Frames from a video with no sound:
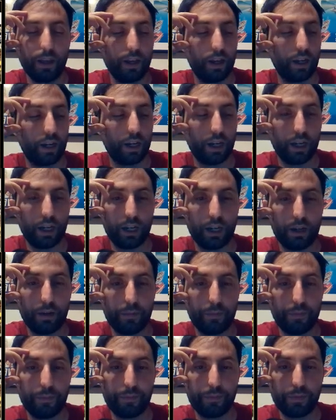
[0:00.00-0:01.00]

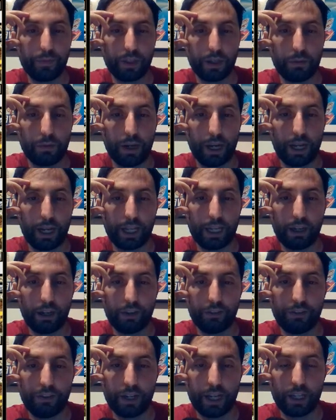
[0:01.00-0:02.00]
I'm kind of counting
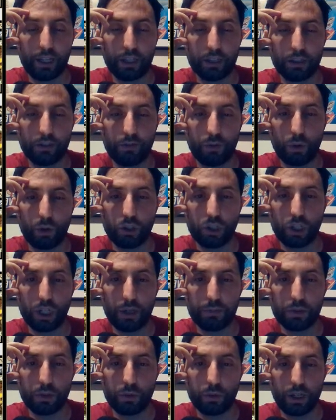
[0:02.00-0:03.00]
Finale as a 4-drop,
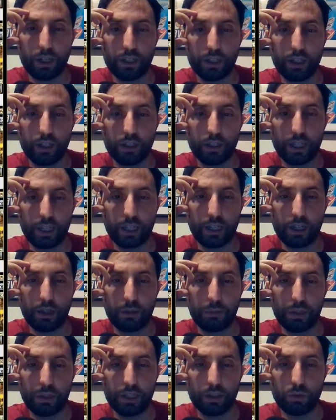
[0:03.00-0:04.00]
so what I did is I cut a
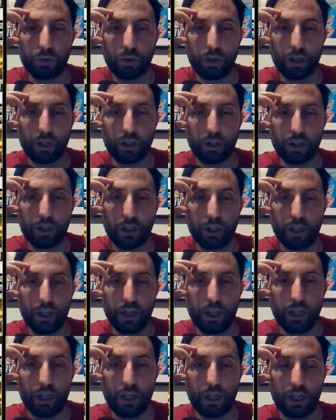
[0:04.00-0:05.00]
Planeswalker.
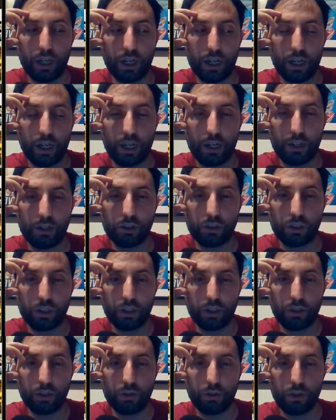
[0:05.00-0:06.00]
I usually
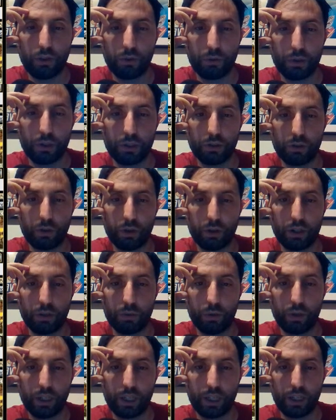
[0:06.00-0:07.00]
go 3 Sorin,
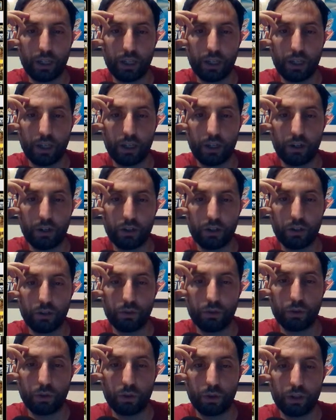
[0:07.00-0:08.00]
1 Gideon, or 2
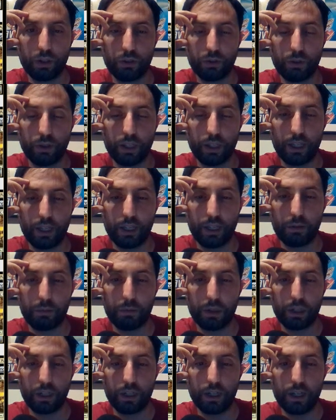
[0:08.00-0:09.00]
Sorin, 2 Gideon,
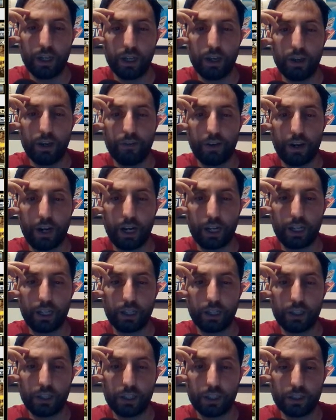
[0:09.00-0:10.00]
but figured I'd
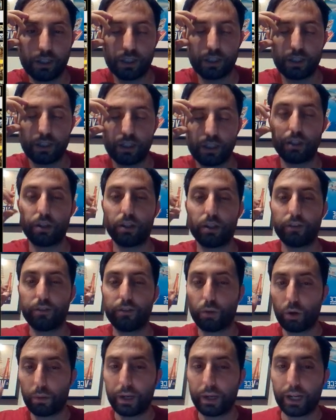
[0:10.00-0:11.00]
cut this as another of the
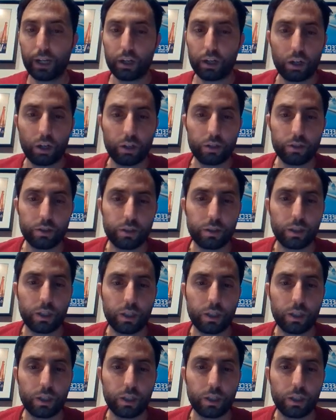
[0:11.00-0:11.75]
4 mana cards,